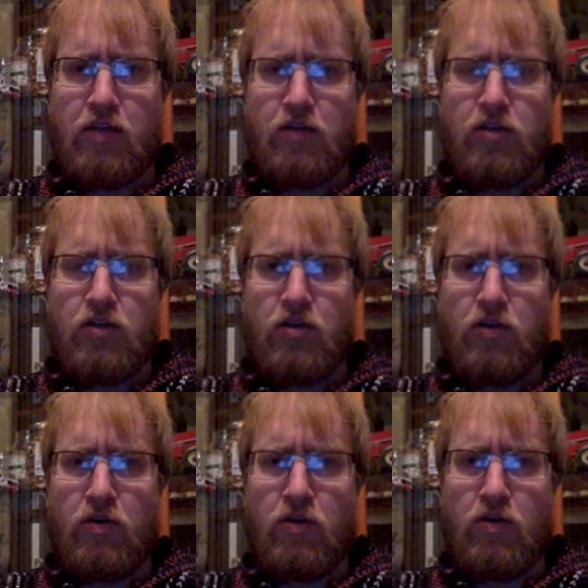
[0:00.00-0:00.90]
not
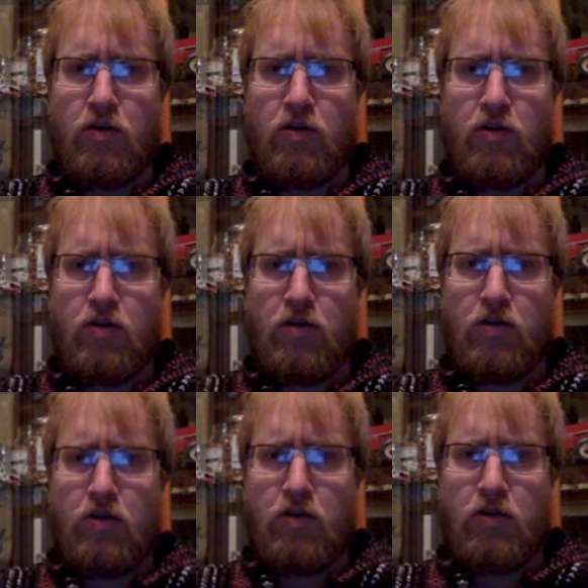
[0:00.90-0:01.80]
sure,
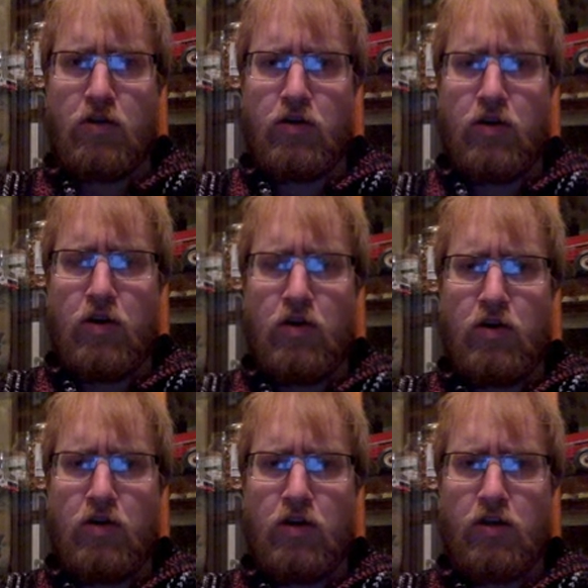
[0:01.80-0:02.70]

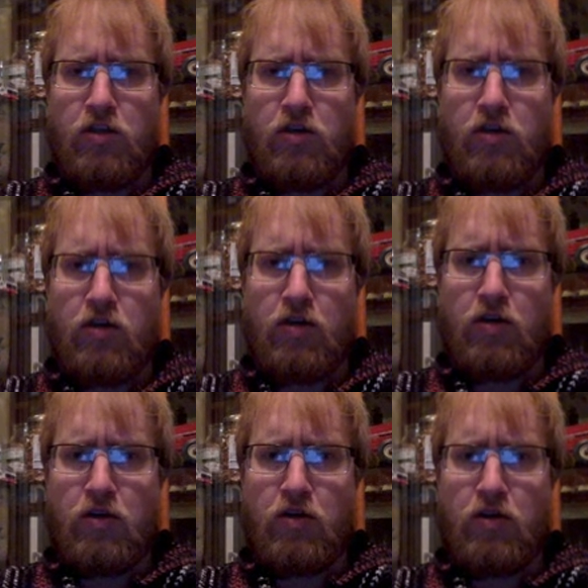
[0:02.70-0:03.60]
Gardner, not sure.